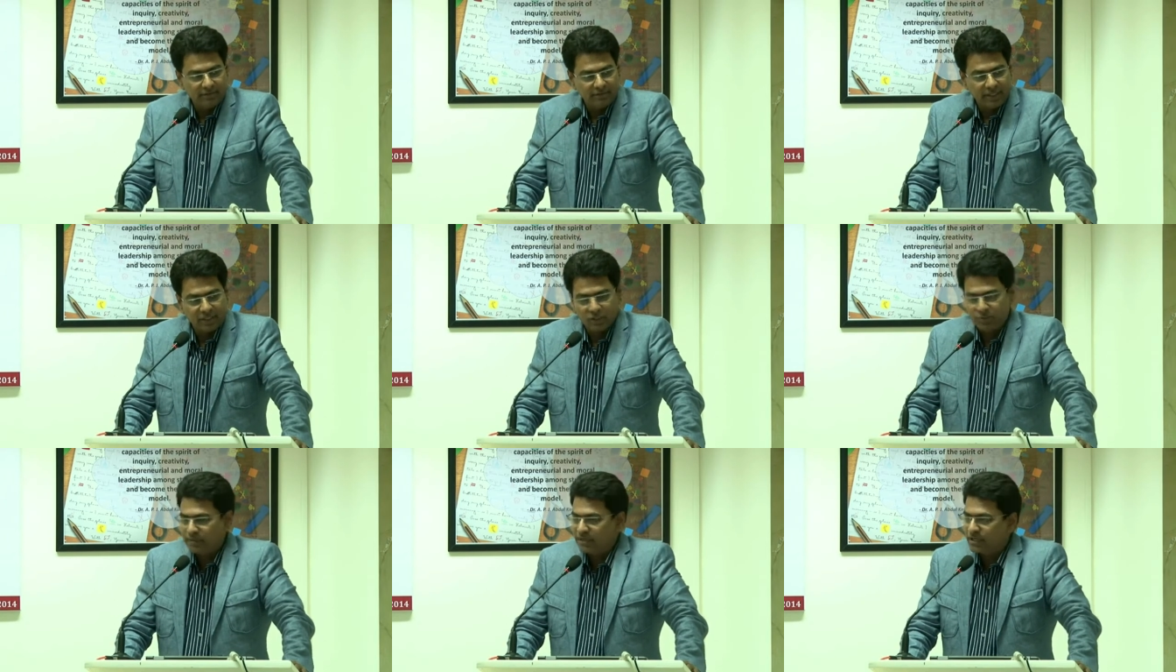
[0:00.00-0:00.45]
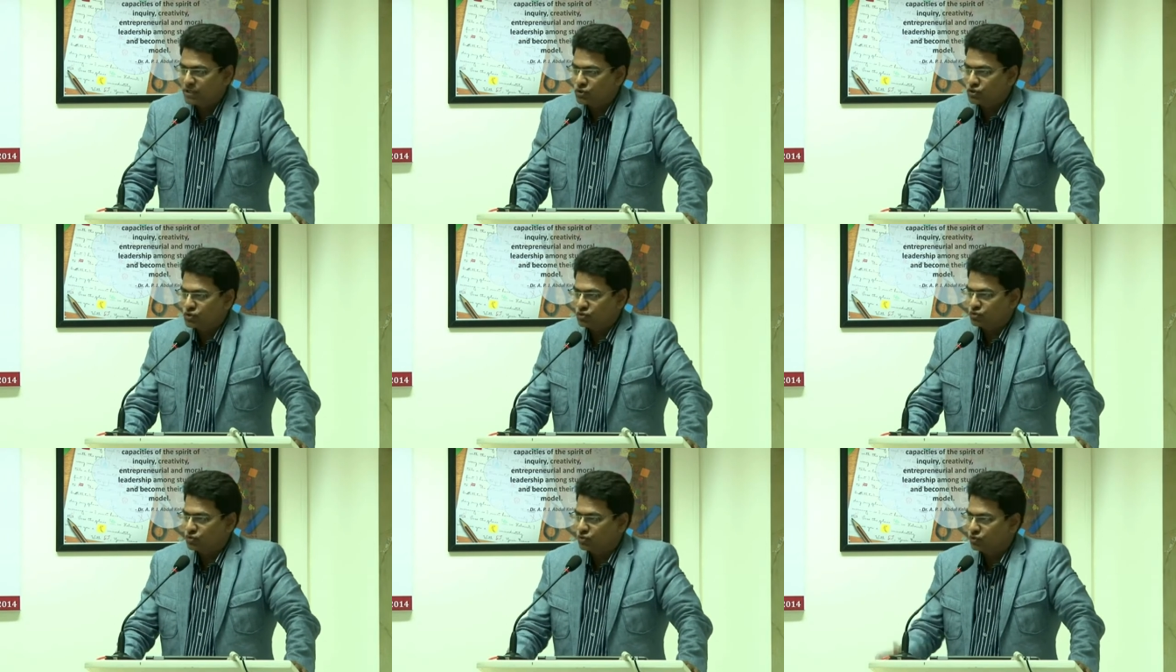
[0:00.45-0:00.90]
experience
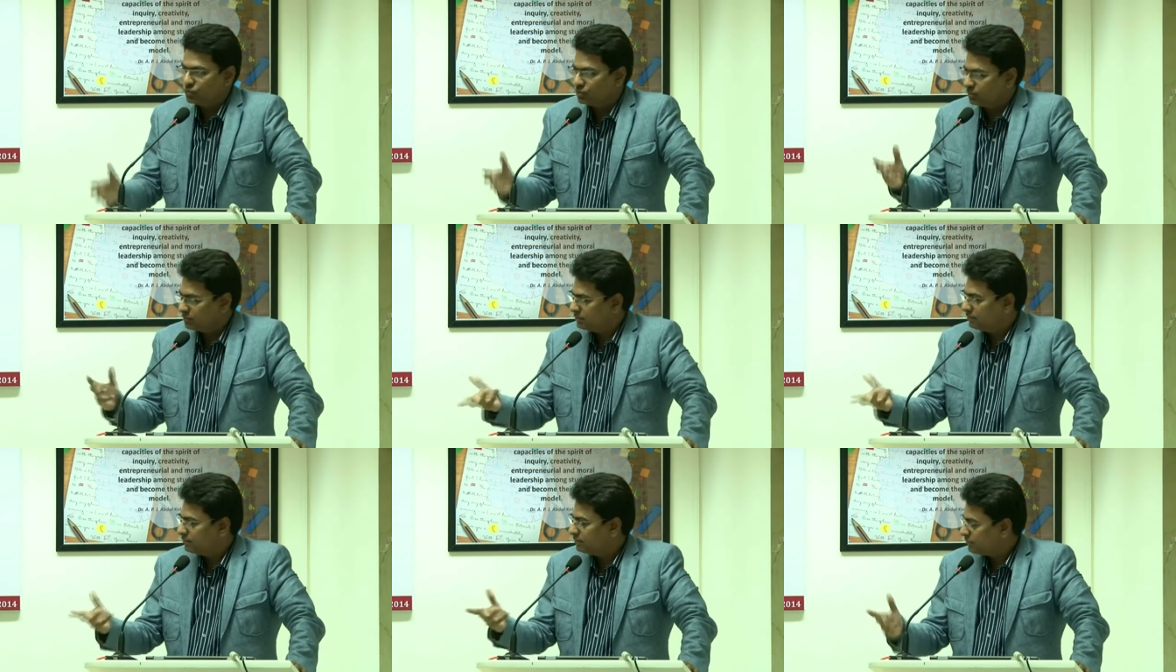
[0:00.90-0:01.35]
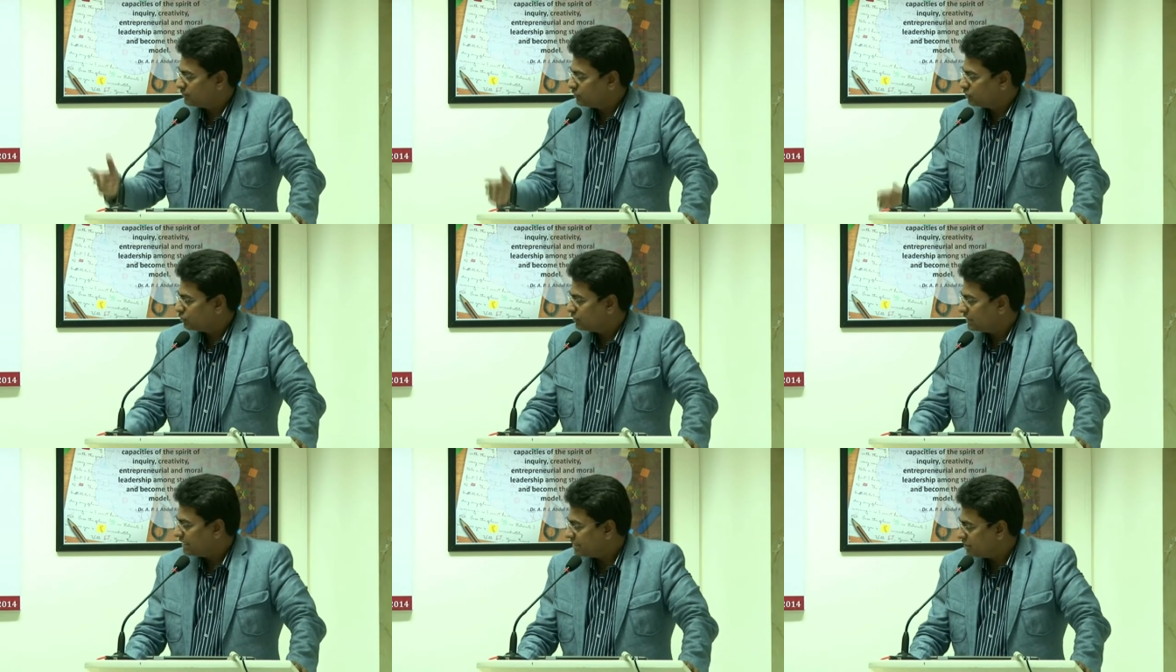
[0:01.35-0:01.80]
to,
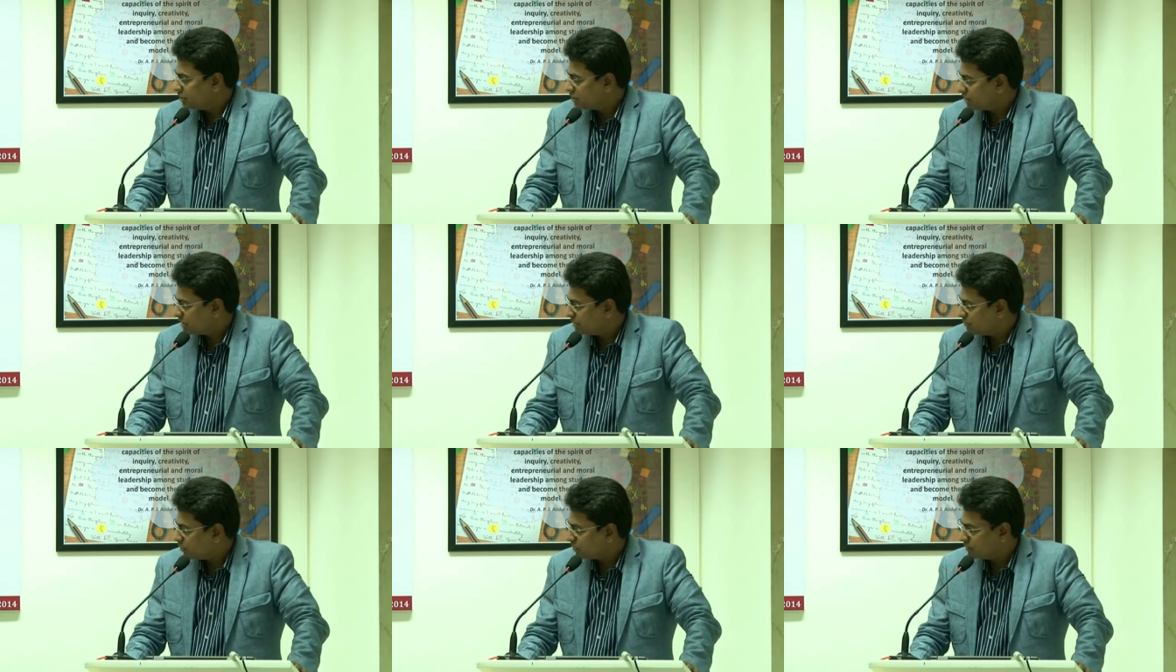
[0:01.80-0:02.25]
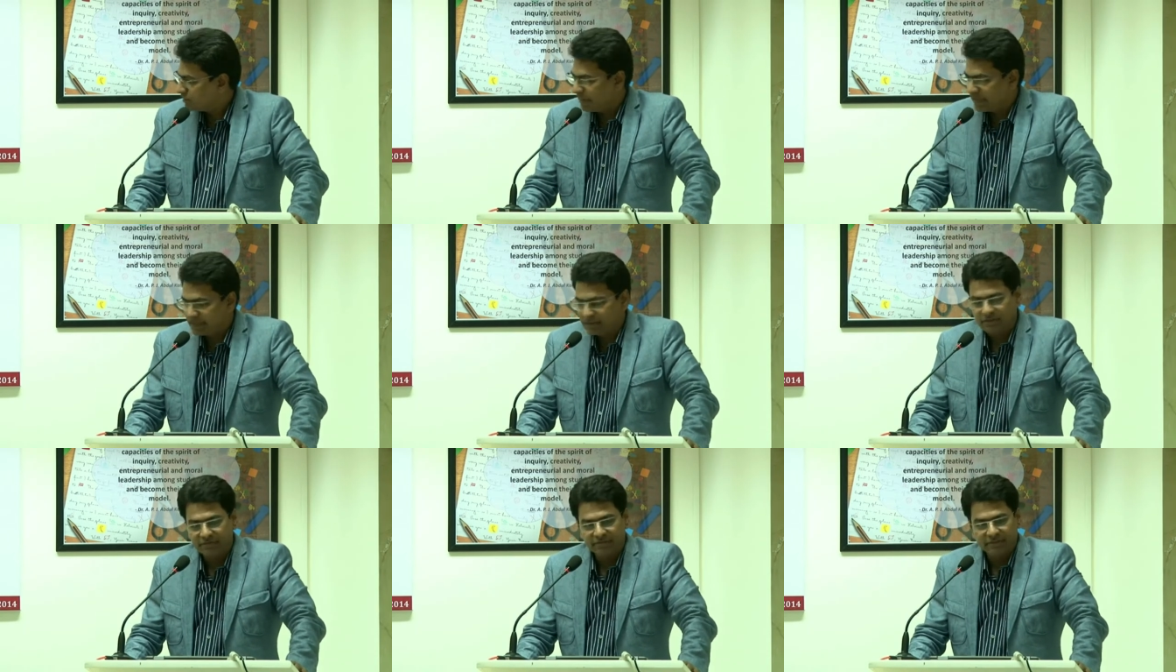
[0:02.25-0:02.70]
to lead a team on the
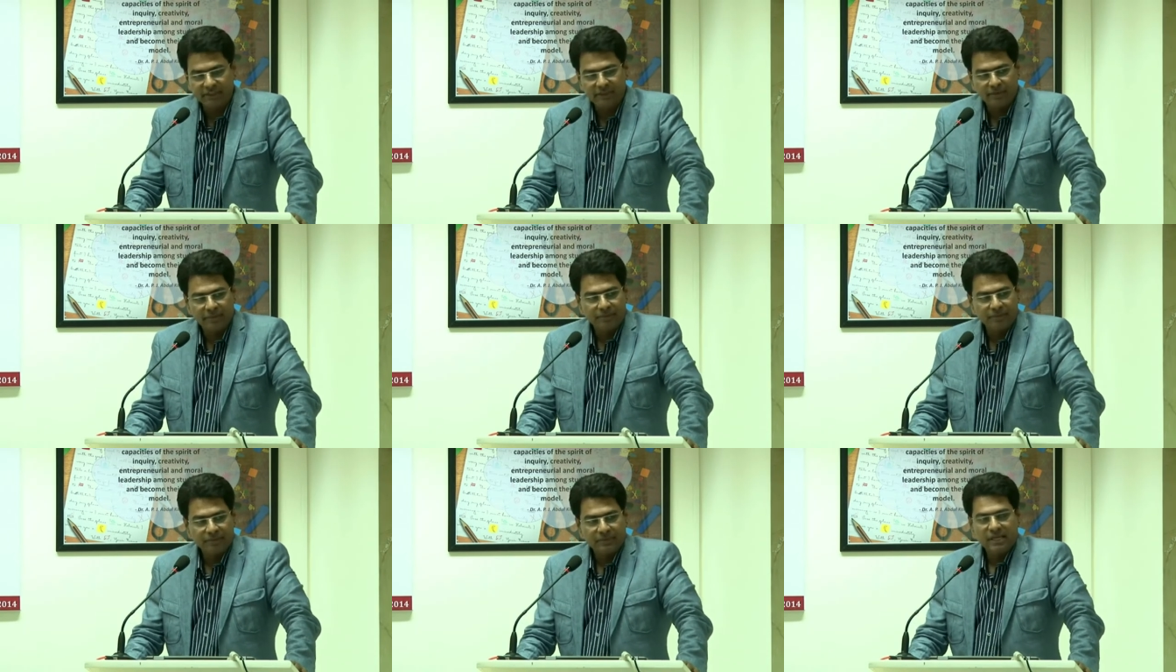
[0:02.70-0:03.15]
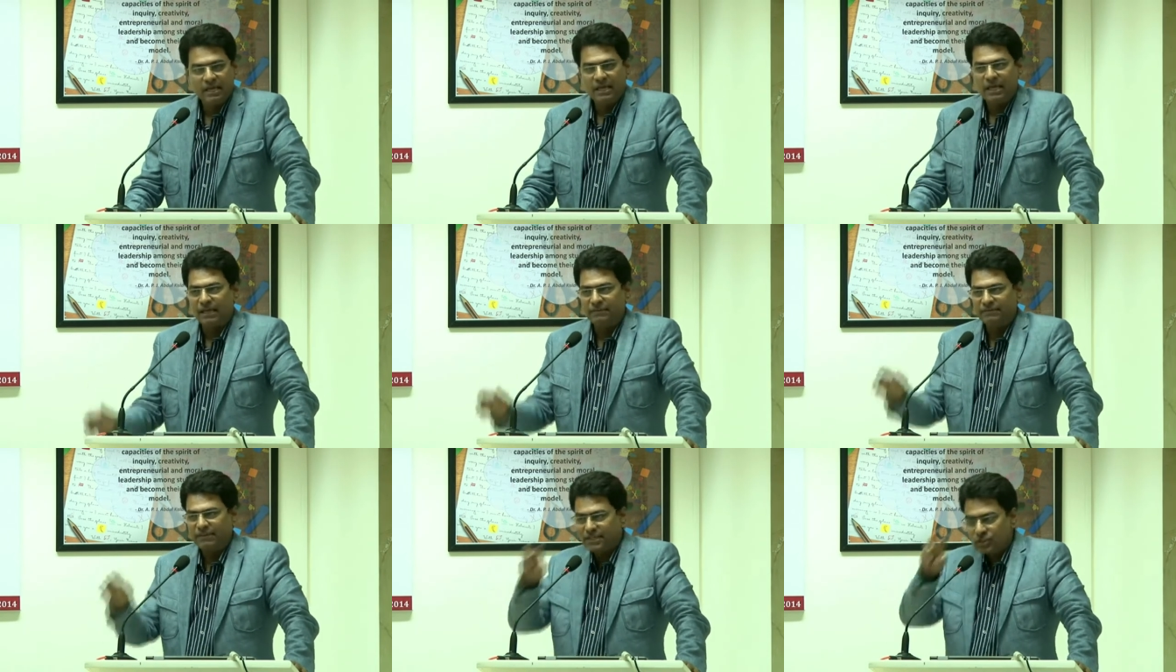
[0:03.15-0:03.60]
battlefield.
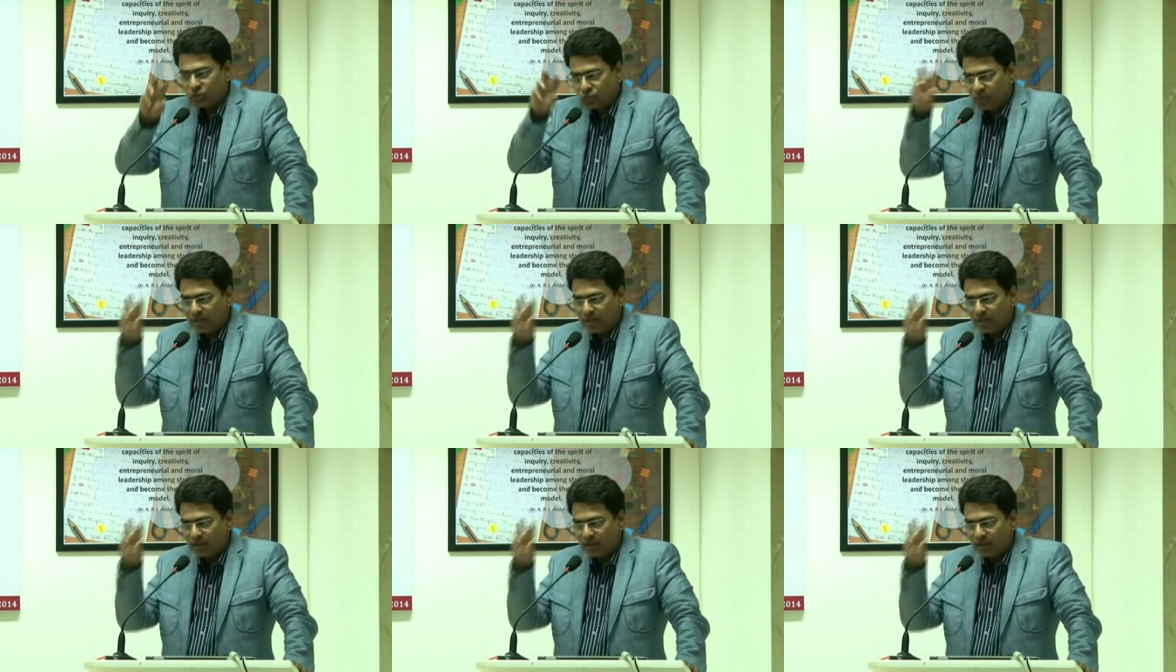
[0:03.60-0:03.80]
And that's